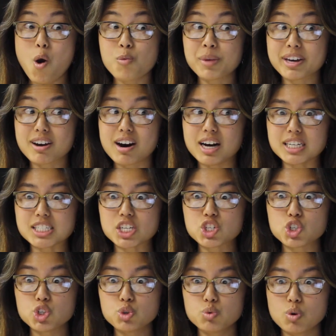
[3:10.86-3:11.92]
Oh my god, did
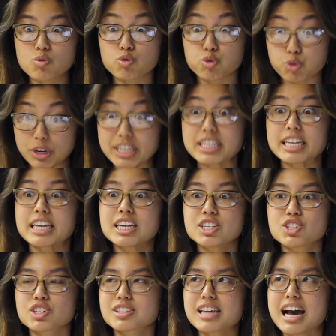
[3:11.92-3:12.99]
you really
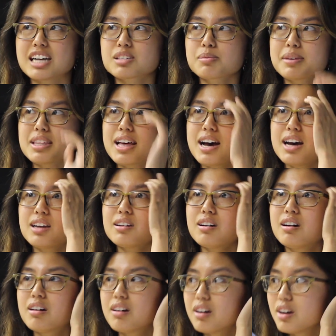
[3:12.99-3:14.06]
just ask me that?
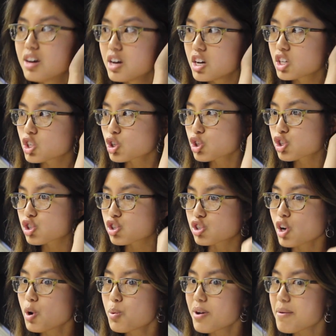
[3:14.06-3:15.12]
You're
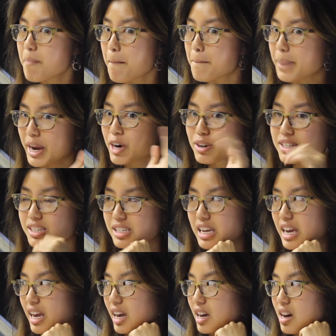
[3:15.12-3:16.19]
so
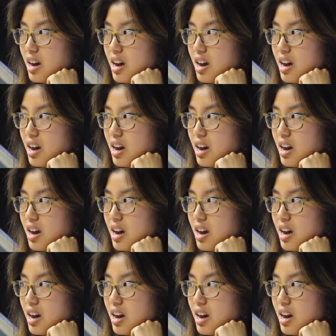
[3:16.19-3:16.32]
embarrassing.